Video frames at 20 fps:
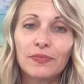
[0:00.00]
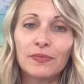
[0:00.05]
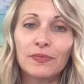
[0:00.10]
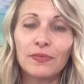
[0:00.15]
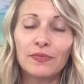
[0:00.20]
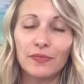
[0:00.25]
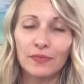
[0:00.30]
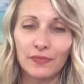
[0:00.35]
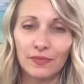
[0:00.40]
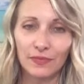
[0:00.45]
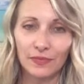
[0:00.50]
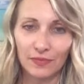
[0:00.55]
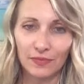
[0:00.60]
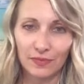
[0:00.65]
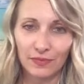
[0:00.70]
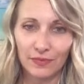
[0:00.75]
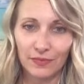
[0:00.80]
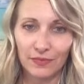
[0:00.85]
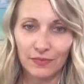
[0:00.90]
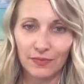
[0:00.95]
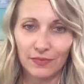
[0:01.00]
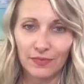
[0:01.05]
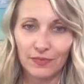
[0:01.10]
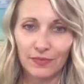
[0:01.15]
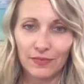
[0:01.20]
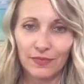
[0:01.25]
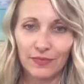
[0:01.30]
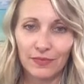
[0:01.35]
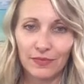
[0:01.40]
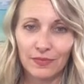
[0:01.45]

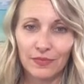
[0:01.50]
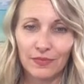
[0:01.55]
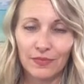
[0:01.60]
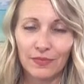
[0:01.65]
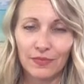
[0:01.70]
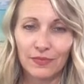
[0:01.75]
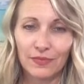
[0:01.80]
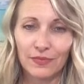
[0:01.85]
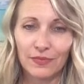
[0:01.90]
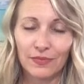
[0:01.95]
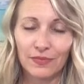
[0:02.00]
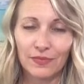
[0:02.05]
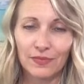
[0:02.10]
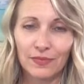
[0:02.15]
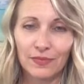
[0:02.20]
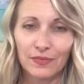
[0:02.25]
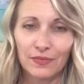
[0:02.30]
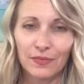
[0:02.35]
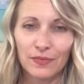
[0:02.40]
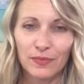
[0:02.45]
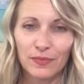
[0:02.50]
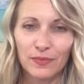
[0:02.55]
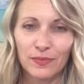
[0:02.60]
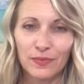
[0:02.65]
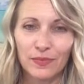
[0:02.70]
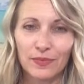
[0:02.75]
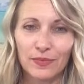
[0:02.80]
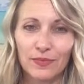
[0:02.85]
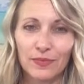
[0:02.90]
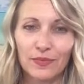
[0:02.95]

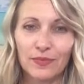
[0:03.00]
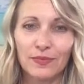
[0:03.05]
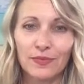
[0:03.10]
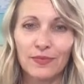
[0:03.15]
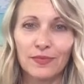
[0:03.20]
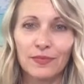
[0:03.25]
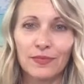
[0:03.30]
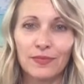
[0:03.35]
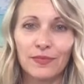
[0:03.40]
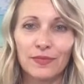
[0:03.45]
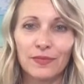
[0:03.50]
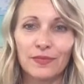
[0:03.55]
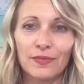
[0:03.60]
[no speech]